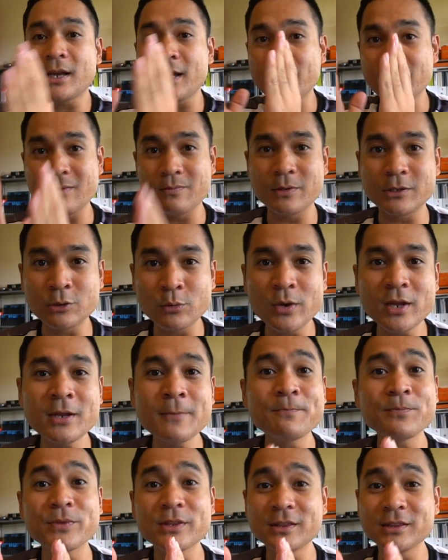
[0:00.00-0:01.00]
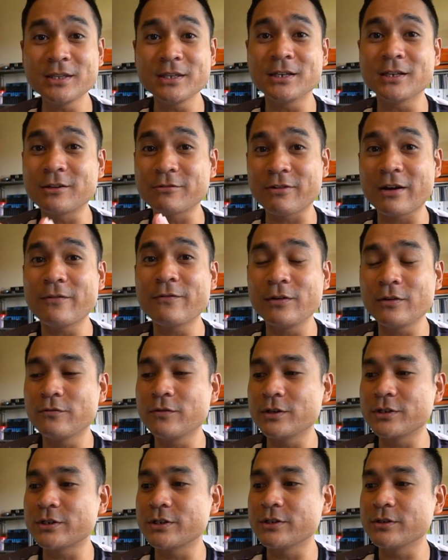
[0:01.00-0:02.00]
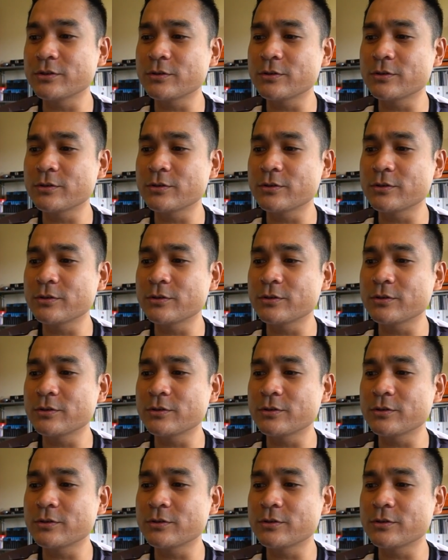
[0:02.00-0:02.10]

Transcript: and in between the gravel version.